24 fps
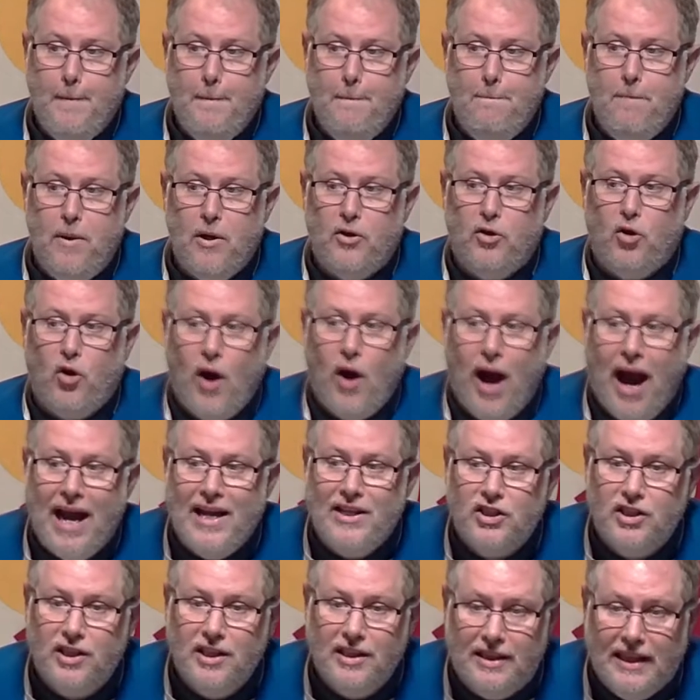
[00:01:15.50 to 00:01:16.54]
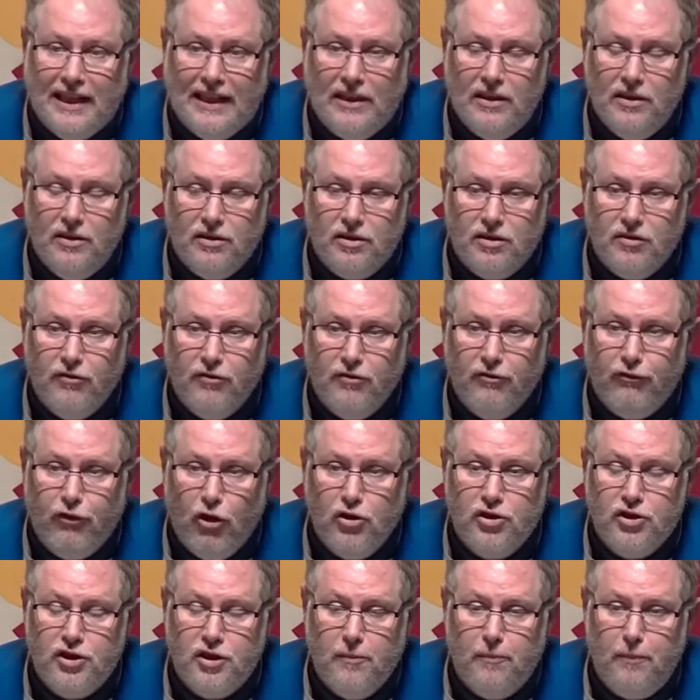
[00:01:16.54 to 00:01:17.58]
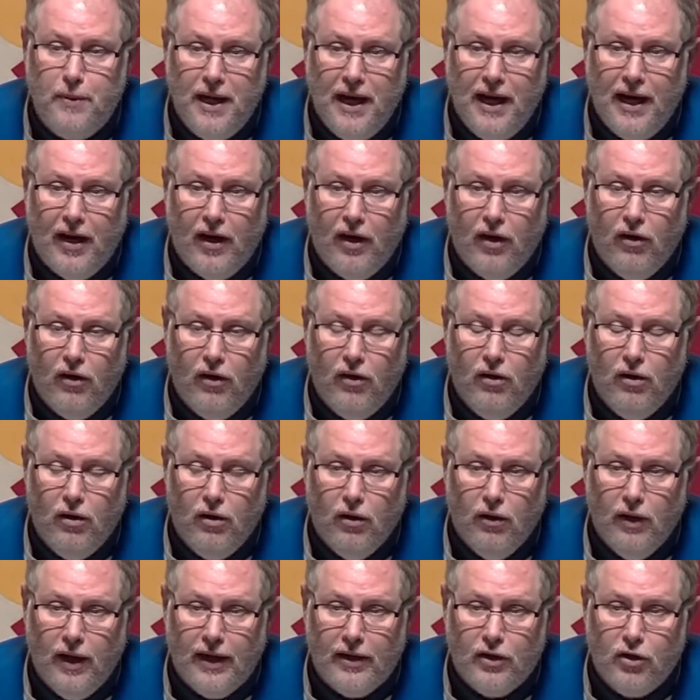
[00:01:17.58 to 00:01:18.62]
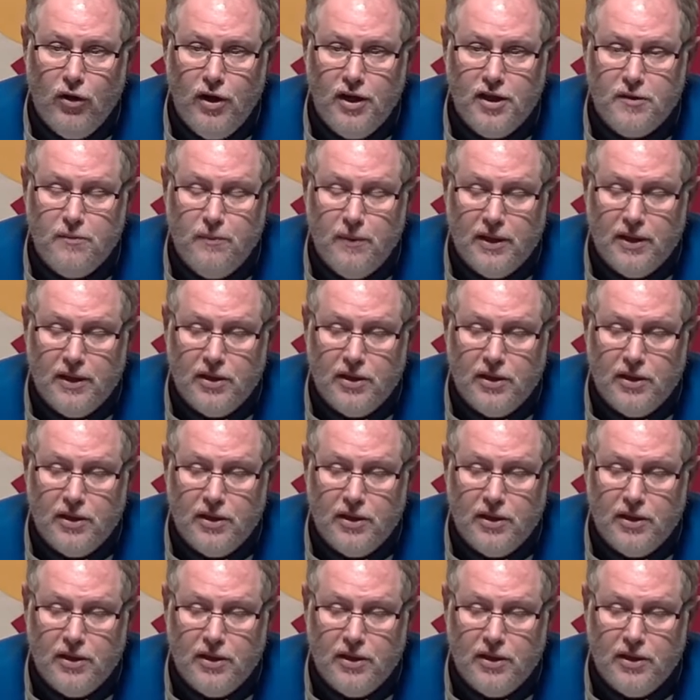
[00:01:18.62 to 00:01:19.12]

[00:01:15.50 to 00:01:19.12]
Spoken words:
But Christ didn't first appear at Christmas.